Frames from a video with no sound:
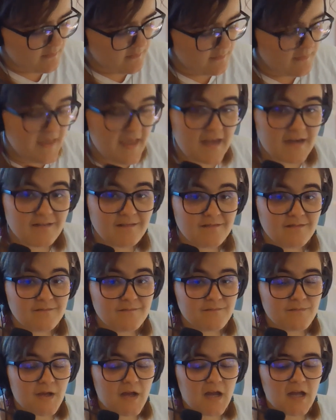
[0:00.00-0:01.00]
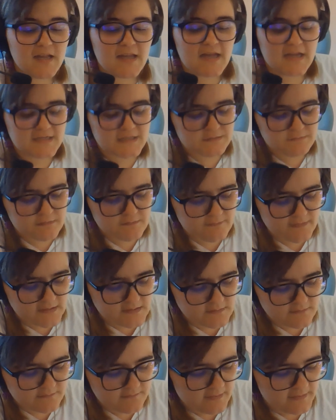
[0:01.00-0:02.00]
Then I had to
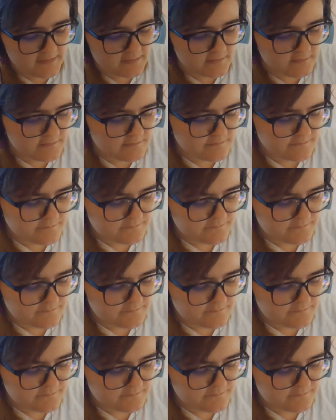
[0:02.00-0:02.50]
invent fire.